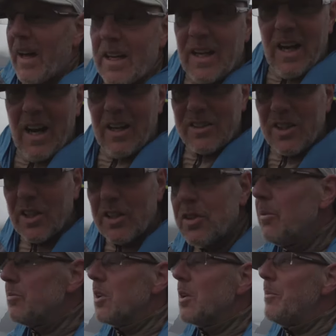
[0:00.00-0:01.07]
you can't see the
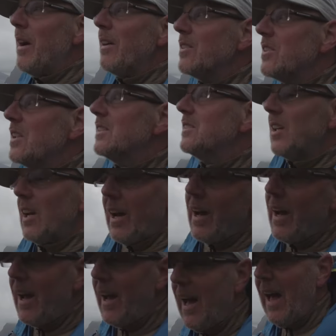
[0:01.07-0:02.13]
tops of the mountains,
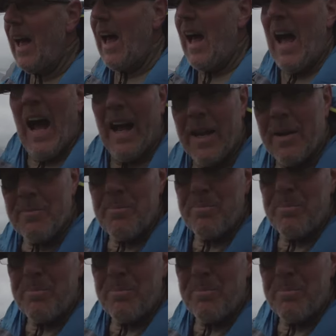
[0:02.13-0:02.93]
and the